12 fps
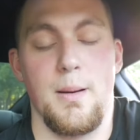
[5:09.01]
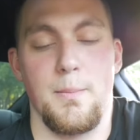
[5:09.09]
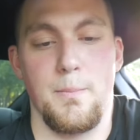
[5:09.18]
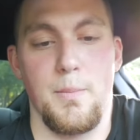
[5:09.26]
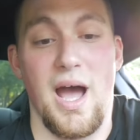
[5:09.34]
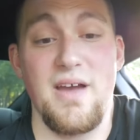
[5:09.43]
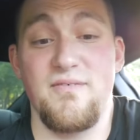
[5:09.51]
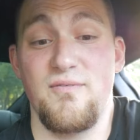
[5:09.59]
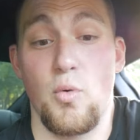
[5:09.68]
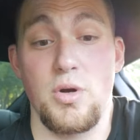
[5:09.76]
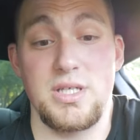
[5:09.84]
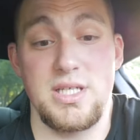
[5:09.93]
My
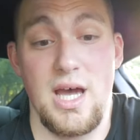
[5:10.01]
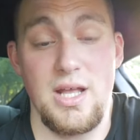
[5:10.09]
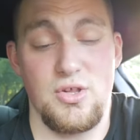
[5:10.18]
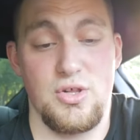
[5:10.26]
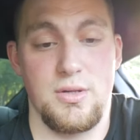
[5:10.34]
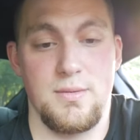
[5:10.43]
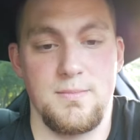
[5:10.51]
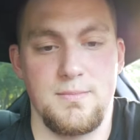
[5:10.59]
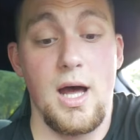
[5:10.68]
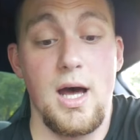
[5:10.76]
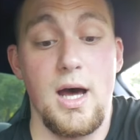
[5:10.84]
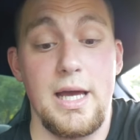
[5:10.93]
Ford Touch.
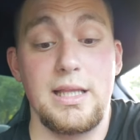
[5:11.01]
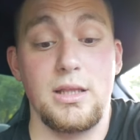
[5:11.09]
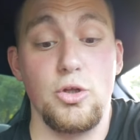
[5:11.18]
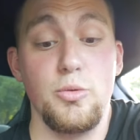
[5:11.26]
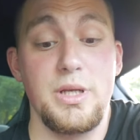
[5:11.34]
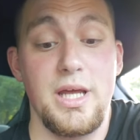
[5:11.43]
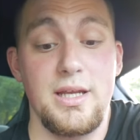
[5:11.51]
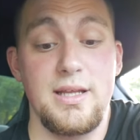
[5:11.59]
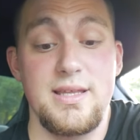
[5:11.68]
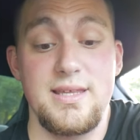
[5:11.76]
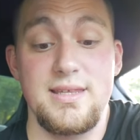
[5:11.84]
Illuminated